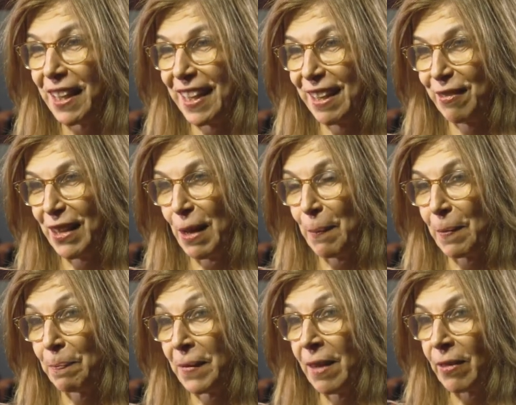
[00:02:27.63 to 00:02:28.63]
Like if they
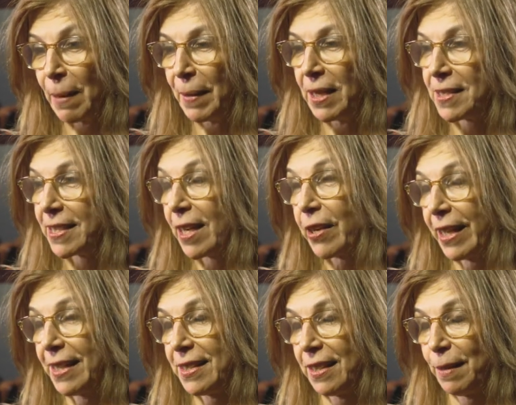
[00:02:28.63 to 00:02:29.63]
made a
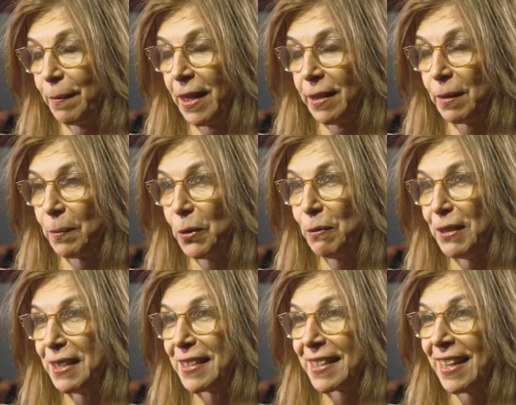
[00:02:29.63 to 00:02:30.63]
staircase in their
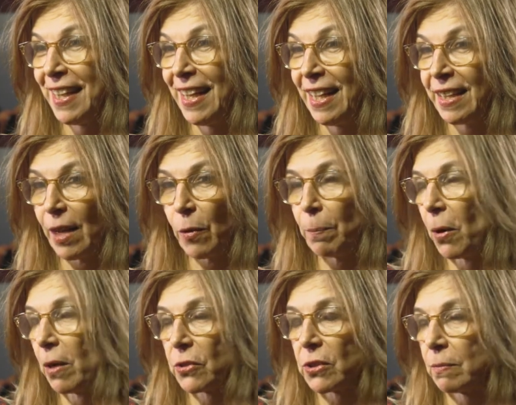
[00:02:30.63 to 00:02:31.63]
movies, they would
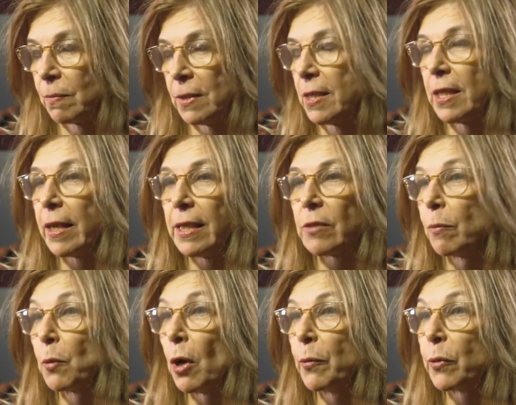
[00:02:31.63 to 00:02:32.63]
borrow the staircase
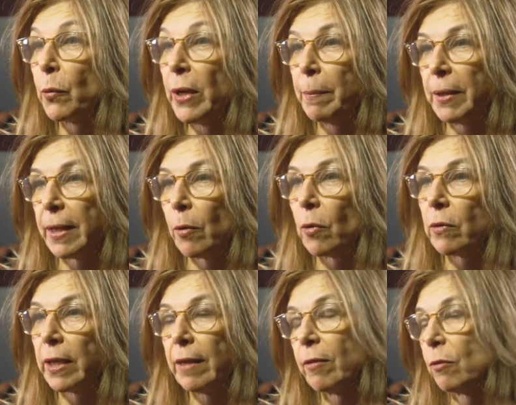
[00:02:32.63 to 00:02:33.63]
from Gone with the Wind, but they were
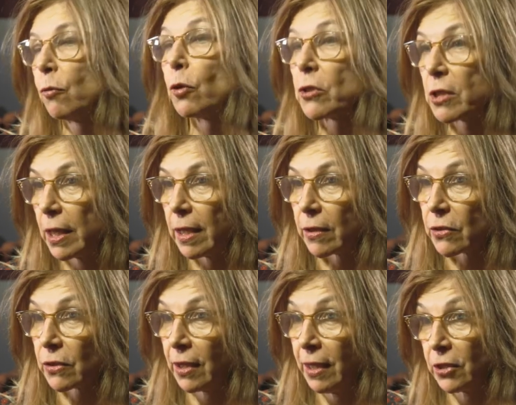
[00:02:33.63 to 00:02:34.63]
only given 4
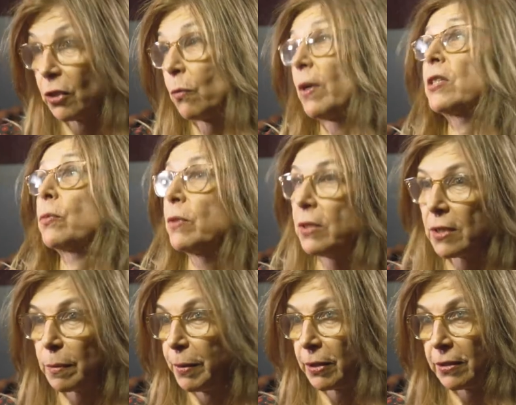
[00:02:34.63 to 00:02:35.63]
stairs, so the rest would
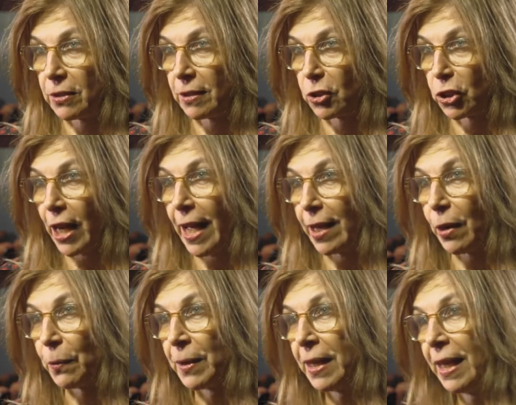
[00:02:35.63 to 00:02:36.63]
disappear into the shadow.